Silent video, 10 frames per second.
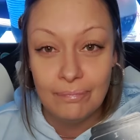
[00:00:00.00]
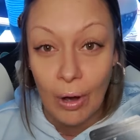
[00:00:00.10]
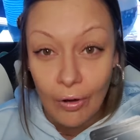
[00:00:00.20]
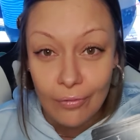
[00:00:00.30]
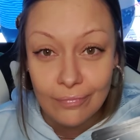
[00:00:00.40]

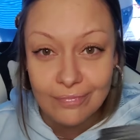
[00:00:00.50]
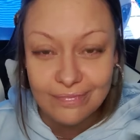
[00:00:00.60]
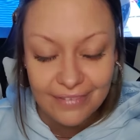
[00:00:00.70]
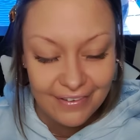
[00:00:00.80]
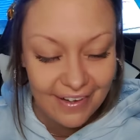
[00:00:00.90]
Boom!
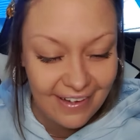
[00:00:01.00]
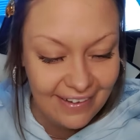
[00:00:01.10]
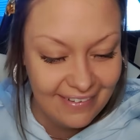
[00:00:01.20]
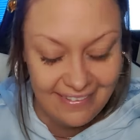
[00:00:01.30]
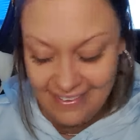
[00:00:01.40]

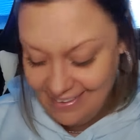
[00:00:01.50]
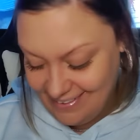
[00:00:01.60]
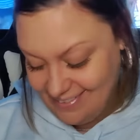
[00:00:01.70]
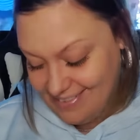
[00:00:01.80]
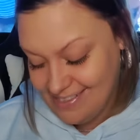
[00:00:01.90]
Okay,
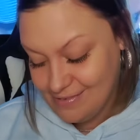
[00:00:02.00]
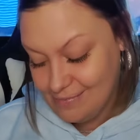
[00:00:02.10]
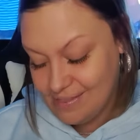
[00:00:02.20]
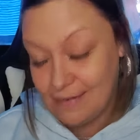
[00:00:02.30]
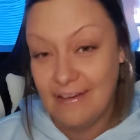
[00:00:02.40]
yeah, that's what
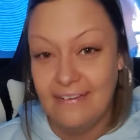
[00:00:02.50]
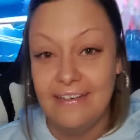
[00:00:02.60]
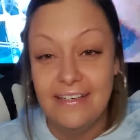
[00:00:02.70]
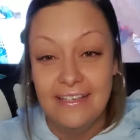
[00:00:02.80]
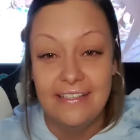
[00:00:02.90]
I'm talking about.